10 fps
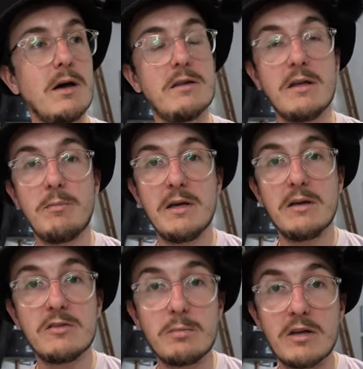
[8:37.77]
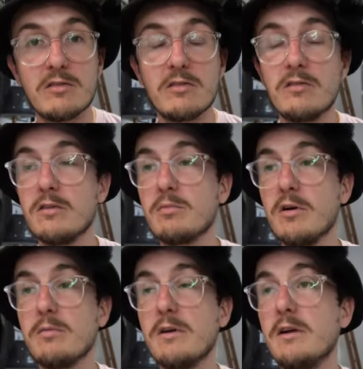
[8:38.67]
there being asbestos in the
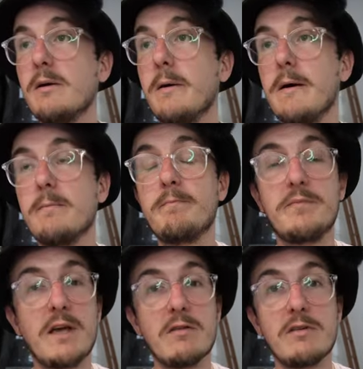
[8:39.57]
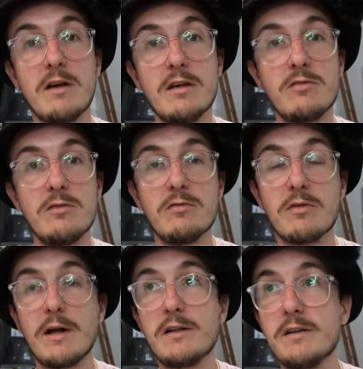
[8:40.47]
property, they have to answer you
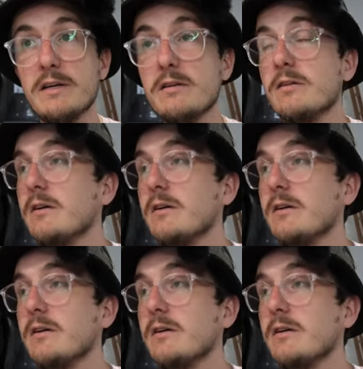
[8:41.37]
frankly,